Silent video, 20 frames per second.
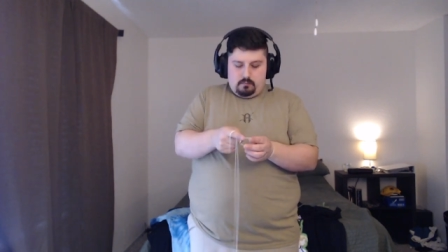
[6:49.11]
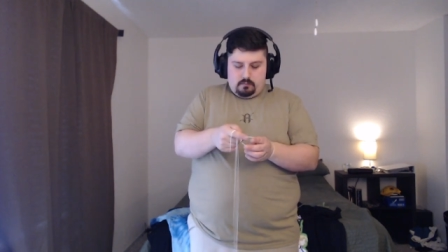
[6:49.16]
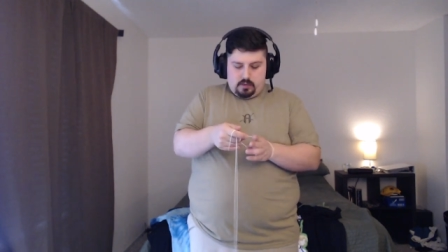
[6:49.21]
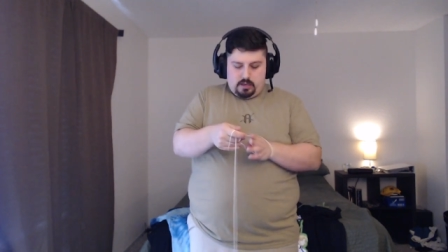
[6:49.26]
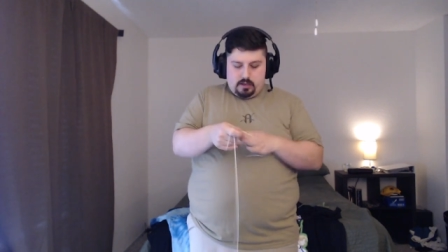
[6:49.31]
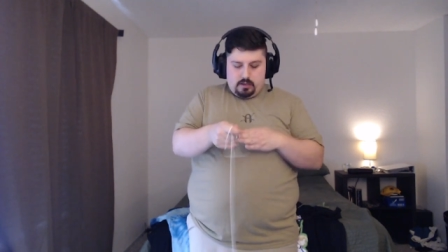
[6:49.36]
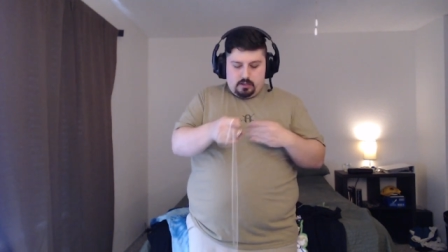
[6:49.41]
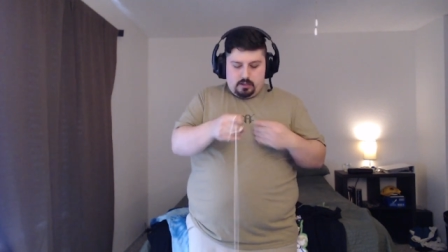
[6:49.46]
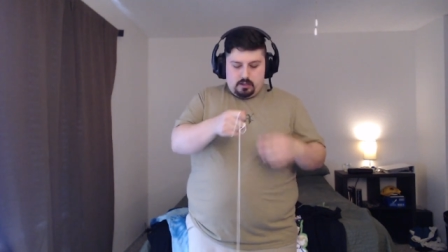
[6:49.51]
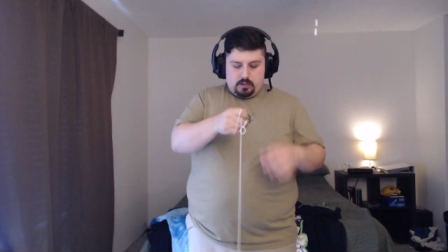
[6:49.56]

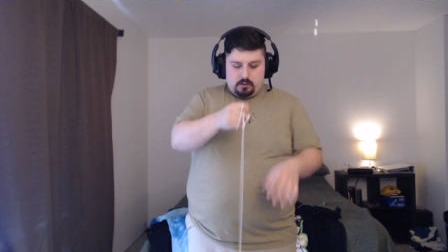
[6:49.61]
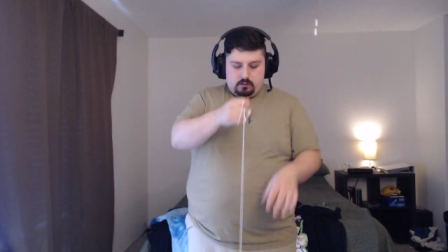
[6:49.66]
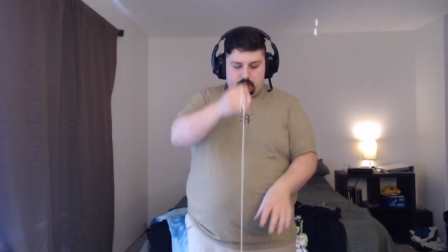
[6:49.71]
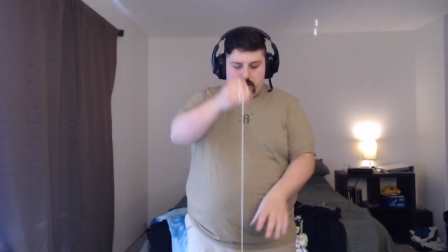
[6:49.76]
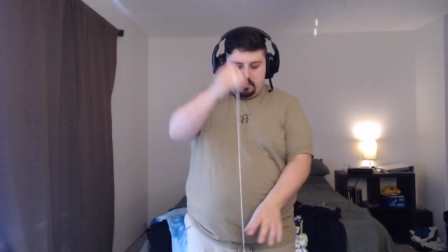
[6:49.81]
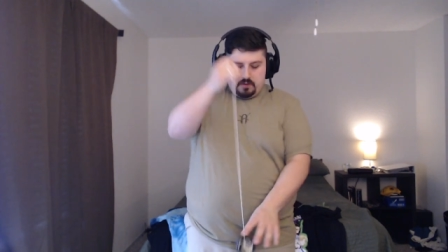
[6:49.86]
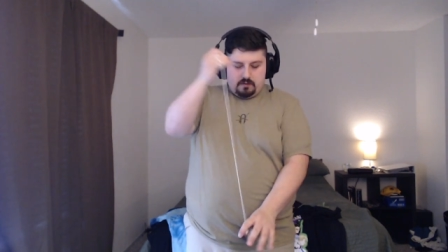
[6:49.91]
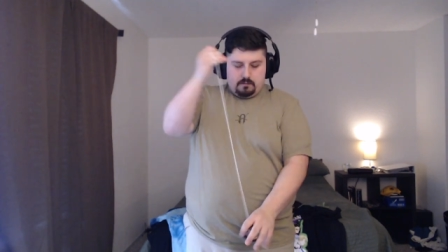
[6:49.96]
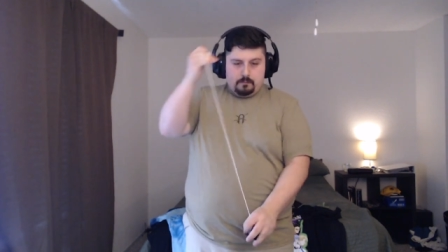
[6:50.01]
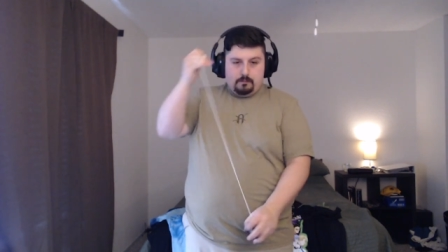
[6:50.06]
and it,
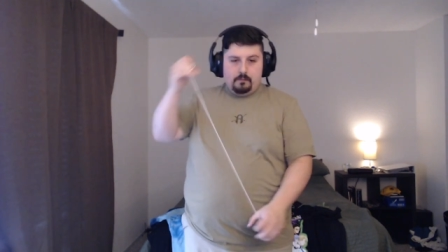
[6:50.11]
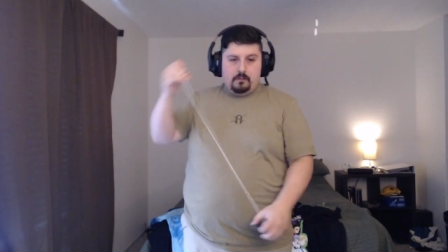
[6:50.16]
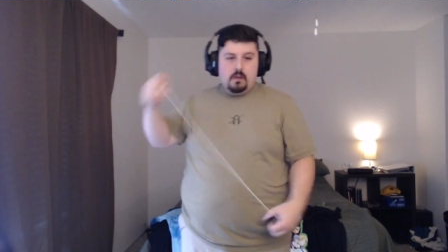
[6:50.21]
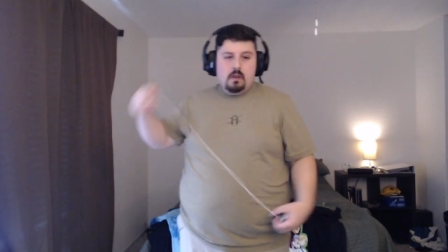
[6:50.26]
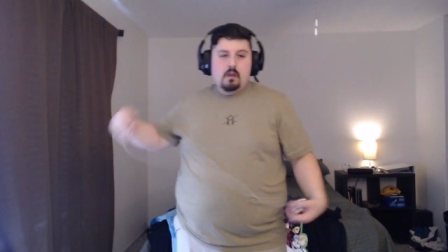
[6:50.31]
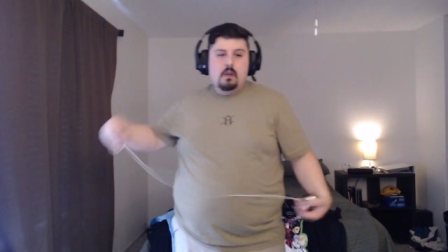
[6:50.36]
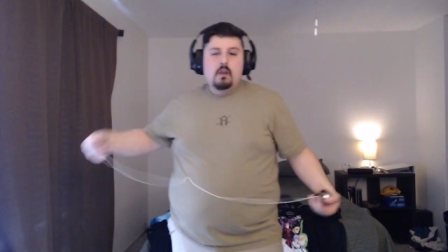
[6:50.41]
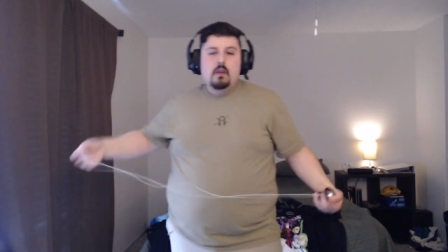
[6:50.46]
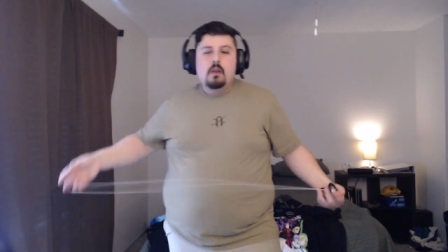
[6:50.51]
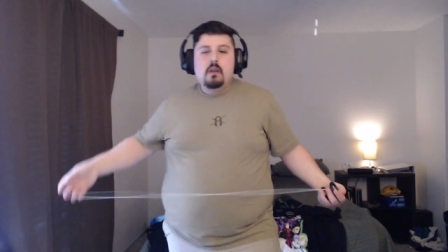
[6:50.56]
oops,
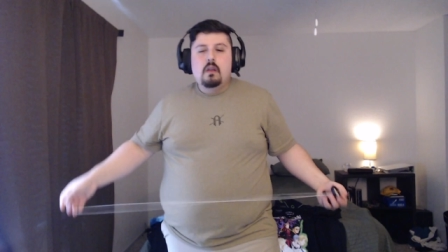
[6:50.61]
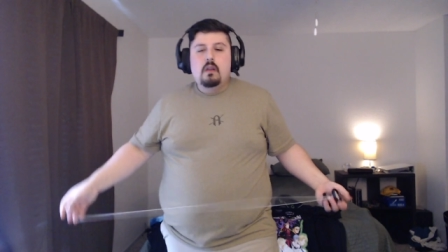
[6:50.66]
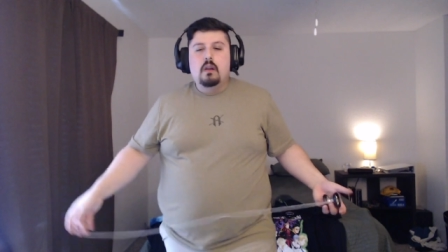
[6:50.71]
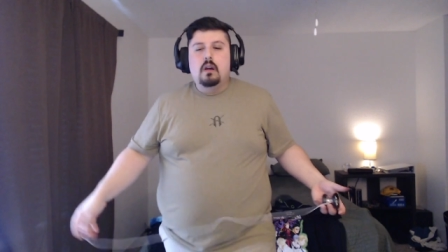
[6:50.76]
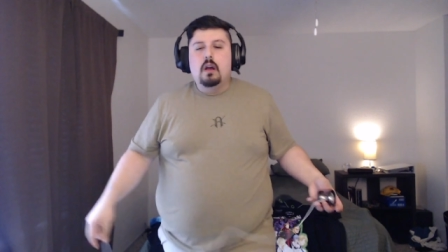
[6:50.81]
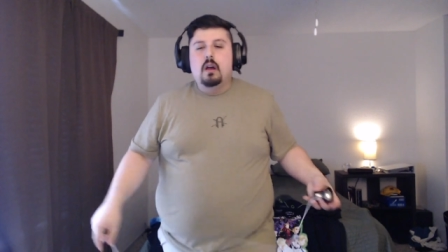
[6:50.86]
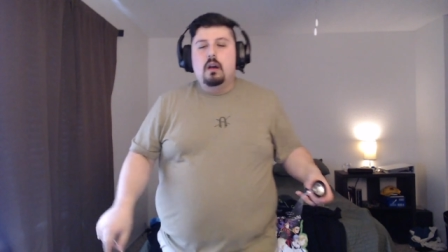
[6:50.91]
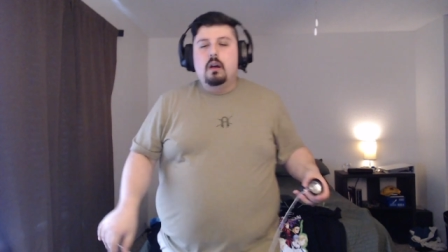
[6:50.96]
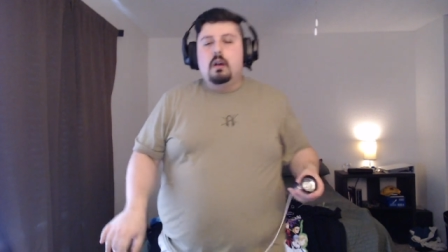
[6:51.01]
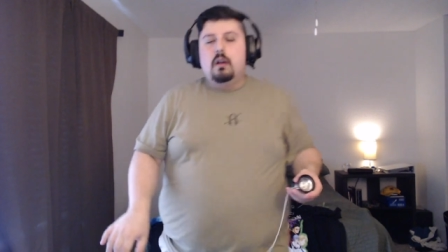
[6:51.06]

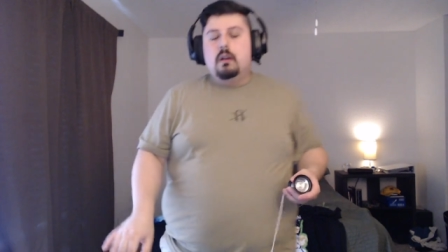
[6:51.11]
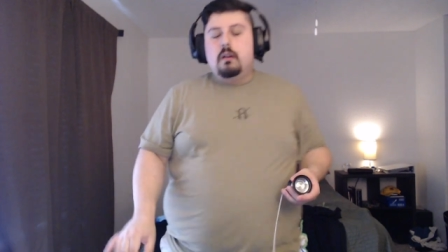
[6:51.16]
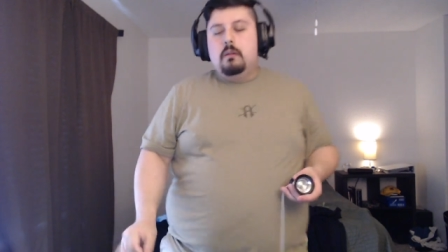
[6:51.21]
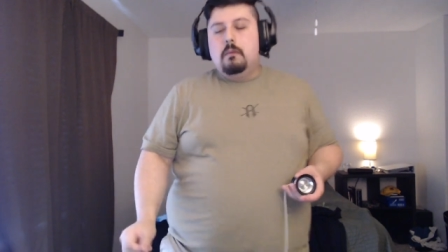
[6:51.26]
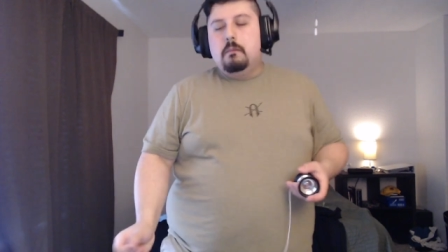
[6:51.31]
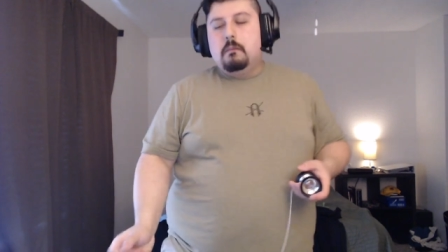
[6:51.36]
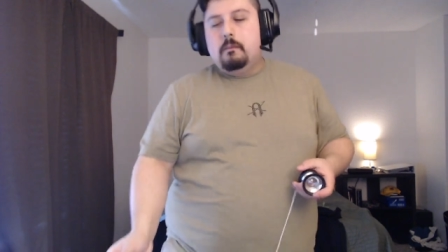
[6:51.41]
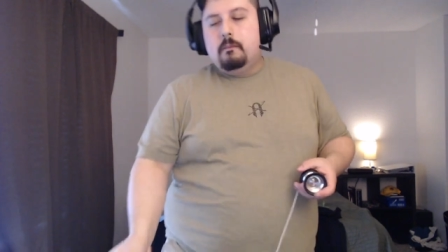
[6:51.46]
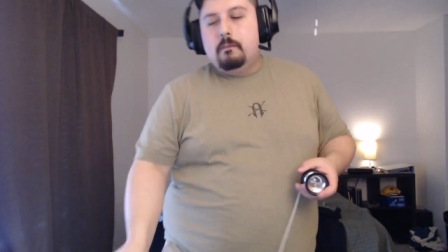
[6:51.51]
um,